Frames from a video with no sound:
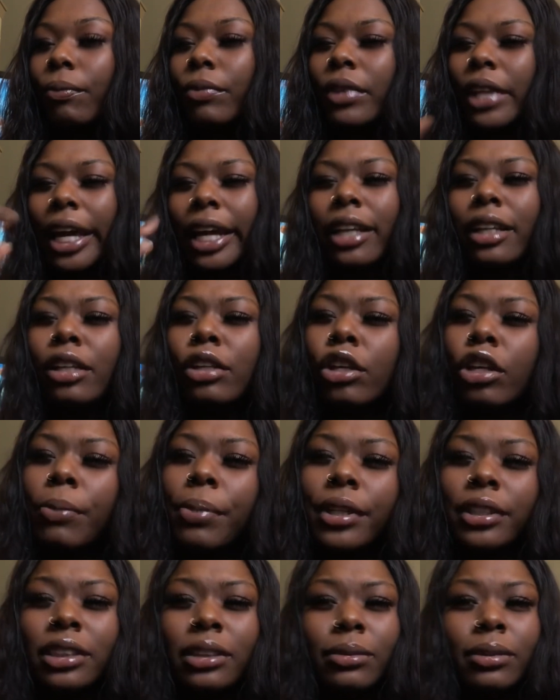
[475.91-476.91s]
like you know the
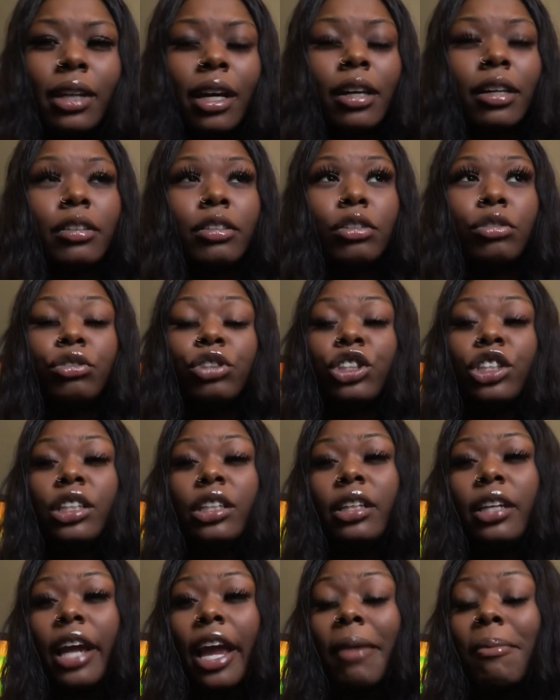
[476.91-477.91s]
person she was talking to
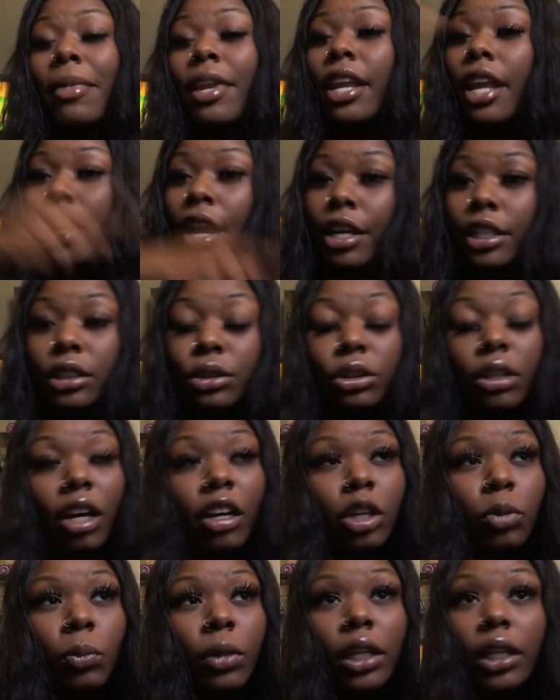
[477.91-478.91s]
she came in there and she was
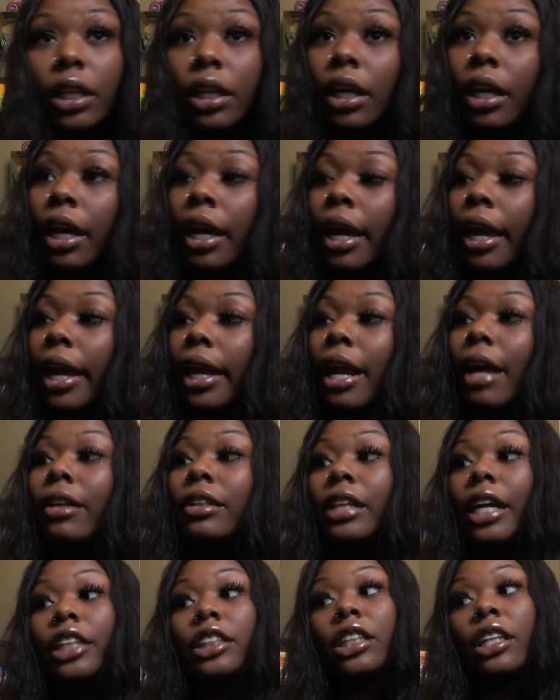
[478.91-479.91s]
talking to me i
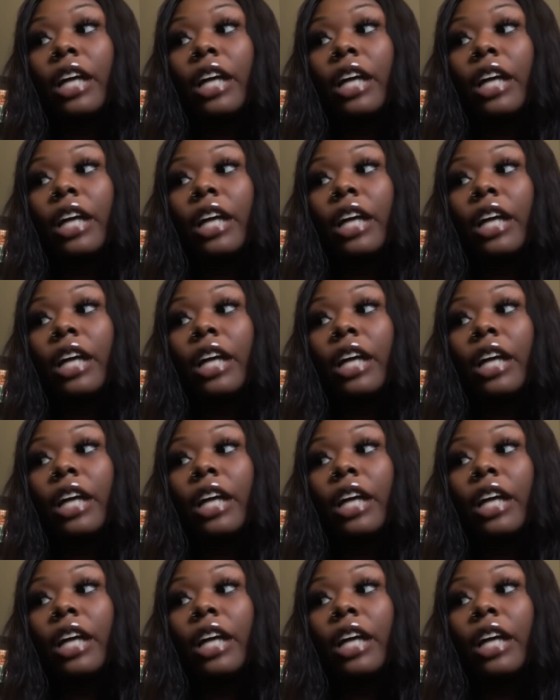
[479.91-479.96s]
was like